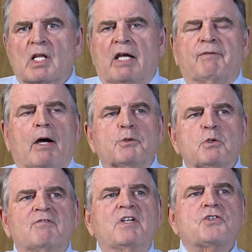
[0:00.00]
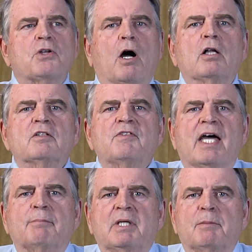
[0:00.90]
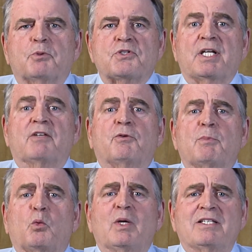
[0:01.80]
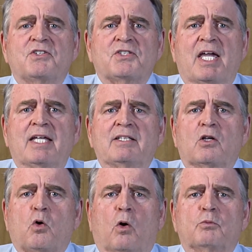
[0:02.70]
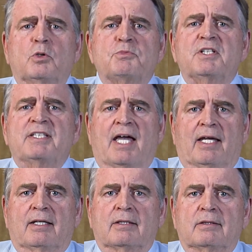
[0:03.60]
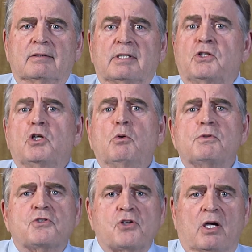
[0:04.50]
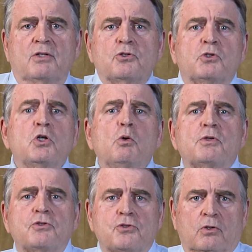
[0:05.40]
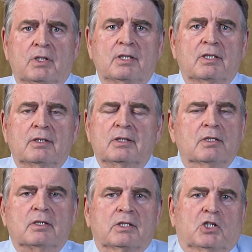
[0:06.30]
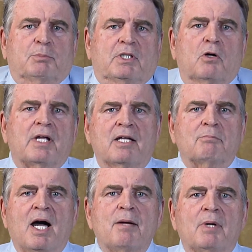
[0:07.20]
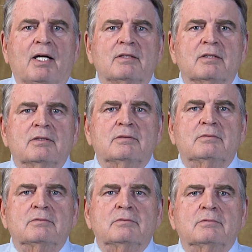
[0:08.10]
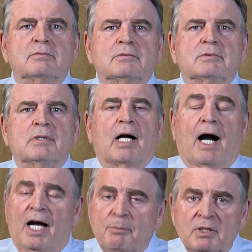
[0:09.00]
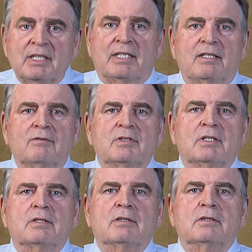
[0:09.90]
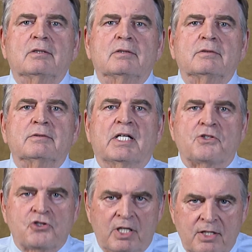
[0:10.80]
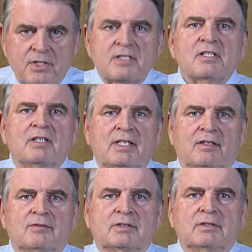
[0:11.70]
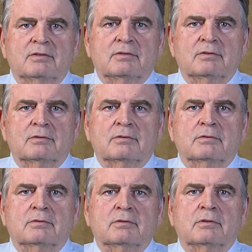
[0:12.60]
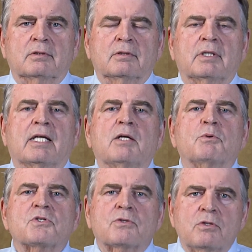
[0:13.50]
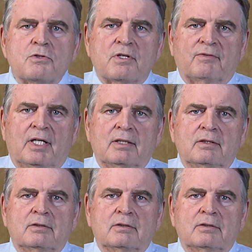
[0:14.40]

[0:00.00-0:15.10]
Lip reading: if I were to envision all of that being presented from the witness stand in a courtroom today, that you are the judge or you are the jury, there'd be no doubt in my mind. I believe that Jesus lived, that he was crucified,